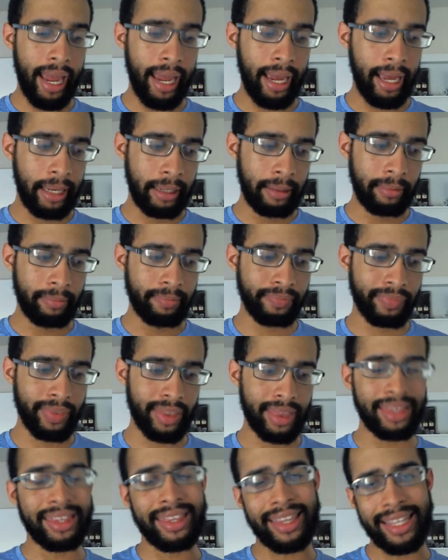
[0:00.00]
And
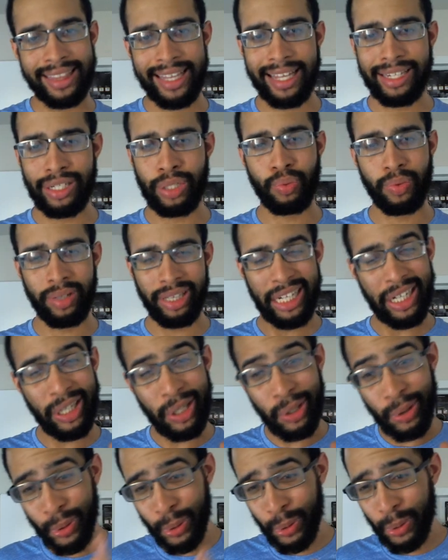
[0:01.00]
the thing that's really
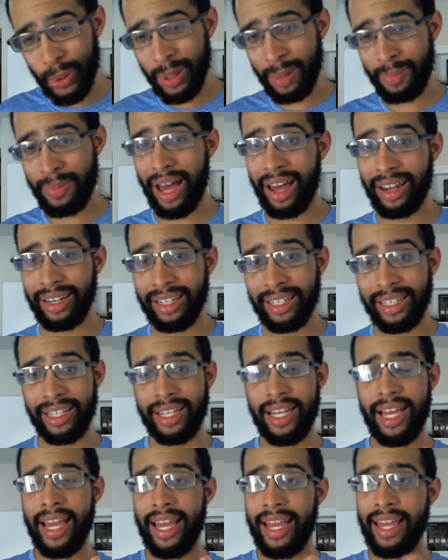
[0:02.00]
cool about it
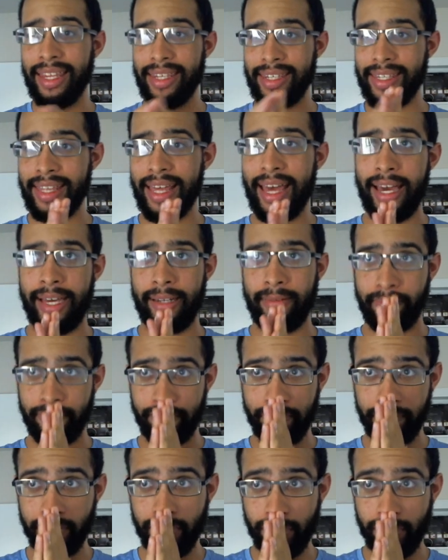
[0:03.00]
is that